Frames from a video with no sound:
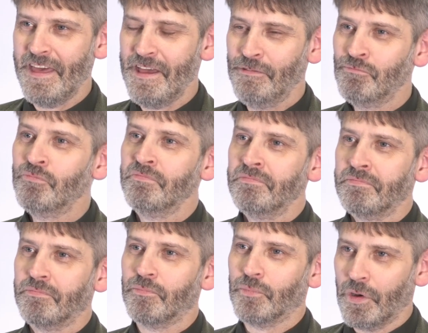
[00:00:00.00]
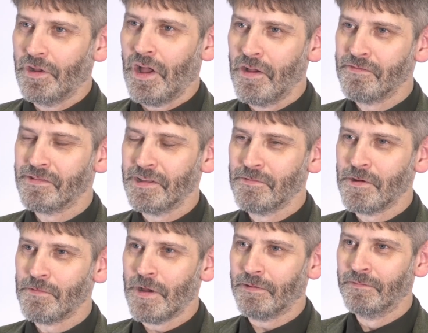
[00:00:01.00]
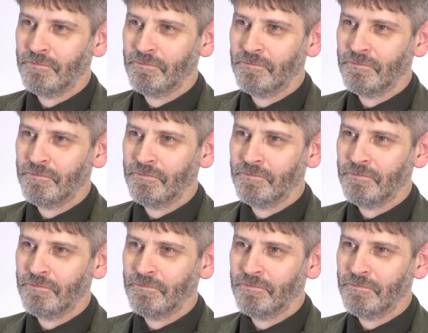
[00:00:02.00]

there, but hopefully we will.